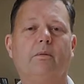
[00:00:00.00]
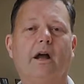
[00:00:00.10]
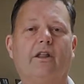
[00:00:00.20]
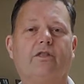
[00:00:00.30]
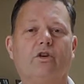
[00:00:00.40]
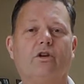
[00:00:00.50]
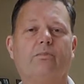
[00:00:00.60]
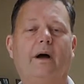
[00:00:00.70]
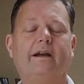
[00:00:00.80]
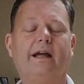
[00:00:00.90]
about a third of
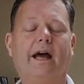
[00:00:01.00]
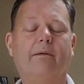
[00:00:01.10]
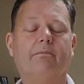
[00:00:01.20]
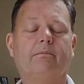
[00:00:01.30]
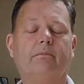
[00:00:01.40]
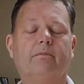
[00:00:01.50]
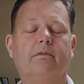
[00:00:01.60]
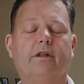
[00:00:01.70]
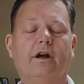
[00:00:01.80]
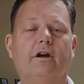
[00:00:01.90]
my time
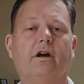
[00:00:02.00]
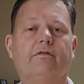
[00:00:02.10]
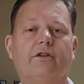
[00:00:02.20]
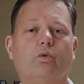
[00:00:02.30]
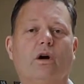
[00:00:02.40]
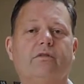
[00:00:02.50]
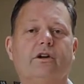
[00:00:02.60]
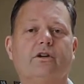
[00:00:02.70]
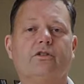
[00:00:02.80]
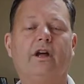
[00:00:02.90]
there, of the 12
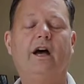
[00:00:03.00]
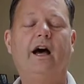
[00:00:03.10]
years,